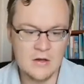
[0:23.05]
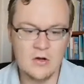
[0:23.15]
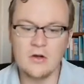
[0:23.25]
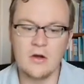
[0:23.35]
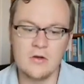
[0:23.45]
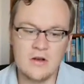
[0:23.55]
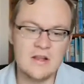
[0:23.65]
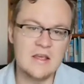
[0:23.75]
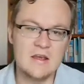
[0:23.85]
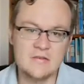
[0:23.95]
Not
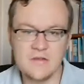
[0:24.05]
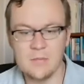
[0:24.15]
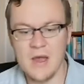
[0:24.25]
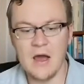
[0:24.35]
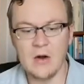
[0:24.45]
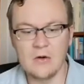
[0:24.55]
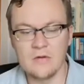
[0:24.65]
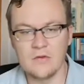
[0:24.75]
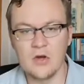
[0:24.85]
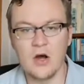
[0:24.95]
only is the power
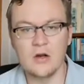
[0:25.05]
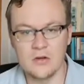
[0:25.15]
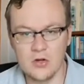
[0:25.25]
of God